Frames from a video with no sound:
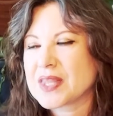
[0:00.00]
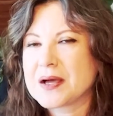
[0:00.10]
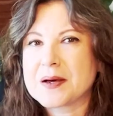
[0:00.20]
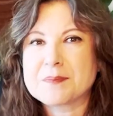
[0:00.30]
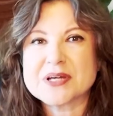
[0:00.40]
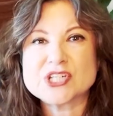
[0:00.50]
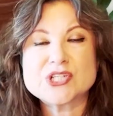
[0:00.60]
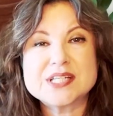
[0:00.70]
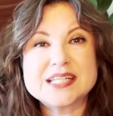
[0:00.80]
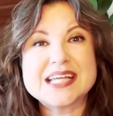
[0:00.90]
but
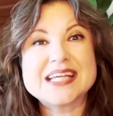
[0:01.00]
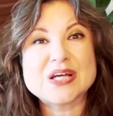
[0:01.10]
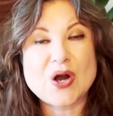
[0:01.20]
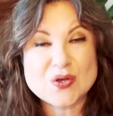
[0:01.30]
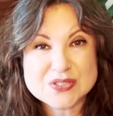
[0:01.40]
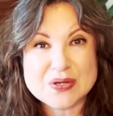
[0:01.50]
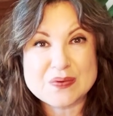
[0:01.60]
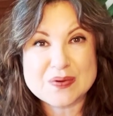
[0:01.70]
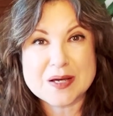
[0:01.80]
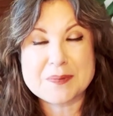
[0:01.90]
she
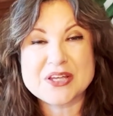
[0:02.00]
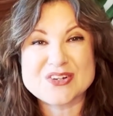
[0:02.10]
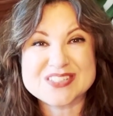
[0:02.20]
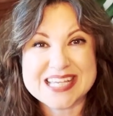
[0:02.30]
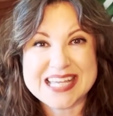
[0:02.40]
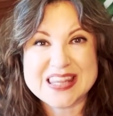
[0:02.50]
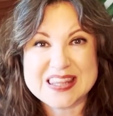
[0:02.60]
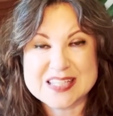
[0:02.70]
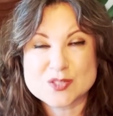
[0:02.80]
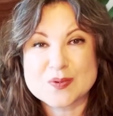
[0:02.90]
also appears in
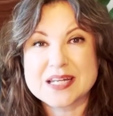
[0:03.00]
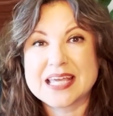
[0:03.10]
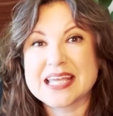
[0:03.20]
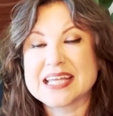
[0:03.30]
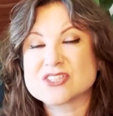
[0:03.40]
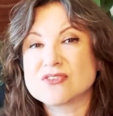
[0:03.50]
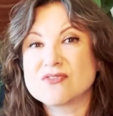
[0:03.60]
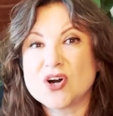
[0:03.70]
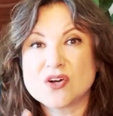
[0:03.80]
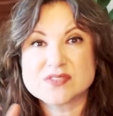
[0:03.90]
this one and gets
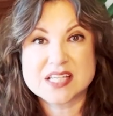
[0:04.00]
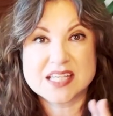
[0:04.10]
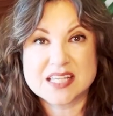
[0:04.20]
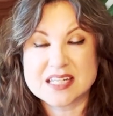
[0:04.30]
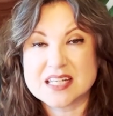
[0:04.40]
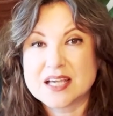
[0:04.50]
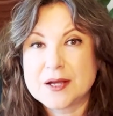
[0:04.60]
involved in,